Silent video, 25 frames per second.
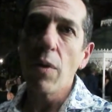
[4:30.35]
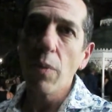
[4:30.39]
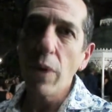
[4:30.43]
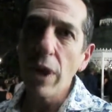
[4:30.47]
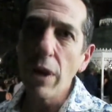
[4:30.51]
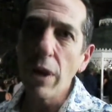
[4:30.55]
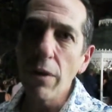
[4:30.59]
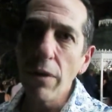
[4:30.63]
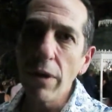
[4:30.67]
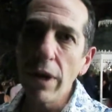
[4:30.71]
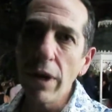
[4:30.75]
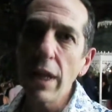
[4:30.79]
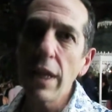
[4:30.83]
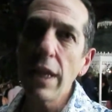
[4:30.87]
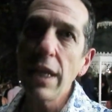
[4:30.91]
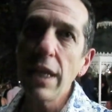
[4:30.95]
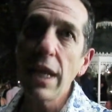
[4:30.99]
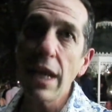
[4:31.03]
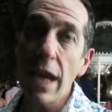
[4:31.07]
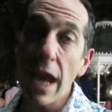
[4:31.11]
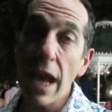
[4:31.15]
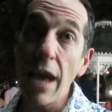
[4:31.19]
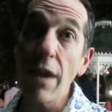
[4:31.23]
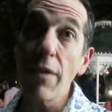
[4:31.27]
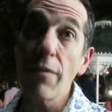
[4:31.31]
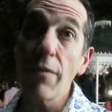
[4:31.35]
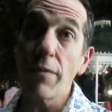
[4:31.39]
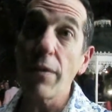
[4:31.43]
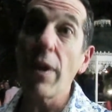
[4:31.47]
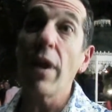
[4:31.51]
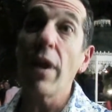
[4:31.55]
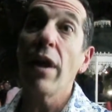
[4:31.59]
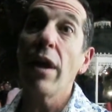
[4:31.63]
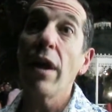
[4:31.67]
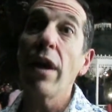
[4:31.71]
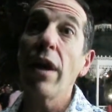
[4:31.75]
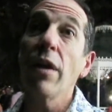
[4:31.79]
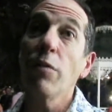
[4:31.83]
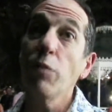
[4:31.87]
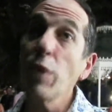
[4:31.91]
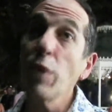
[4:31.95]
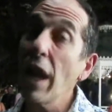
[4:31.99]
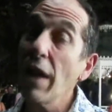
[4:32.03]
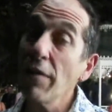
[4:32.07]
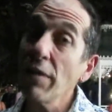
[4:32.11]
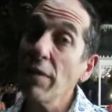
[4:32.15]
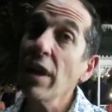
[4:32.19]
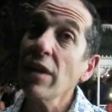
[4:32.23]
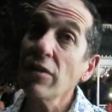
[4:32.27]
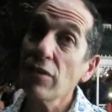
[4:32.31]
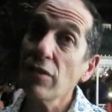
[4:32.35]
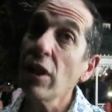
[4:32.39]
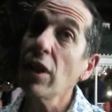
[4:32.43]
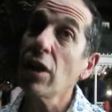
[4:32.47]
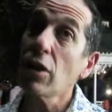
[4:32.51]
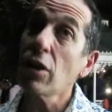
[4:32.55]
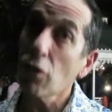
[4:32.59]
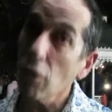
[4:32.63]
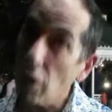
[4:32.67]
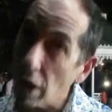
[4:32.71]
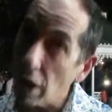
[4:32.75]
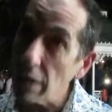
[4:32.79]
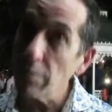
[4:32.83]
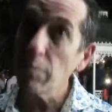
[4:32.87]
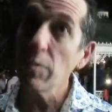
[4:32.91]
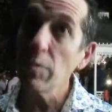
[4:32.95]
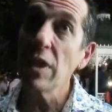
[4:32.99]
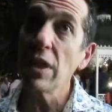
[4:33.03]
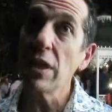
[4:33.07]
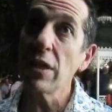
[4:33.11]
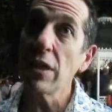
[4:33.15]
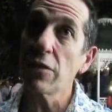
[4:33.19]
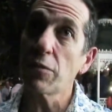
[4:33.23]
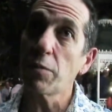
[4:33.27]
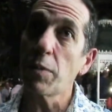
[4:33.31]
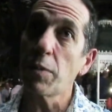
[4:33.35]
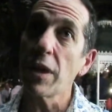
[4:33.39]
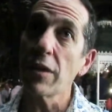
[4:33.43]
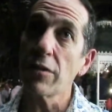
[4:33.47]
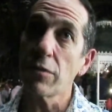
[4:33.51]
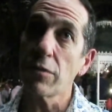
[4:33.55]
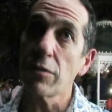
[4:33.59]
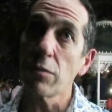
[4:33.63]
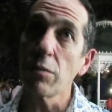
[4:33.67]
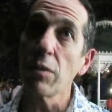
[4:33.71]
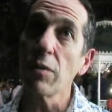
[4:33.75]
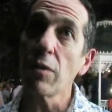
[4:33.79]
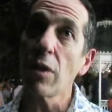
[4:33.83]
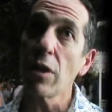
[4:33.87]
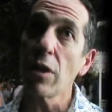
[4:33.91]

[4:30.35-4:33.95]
We have actually a great media space, and we've got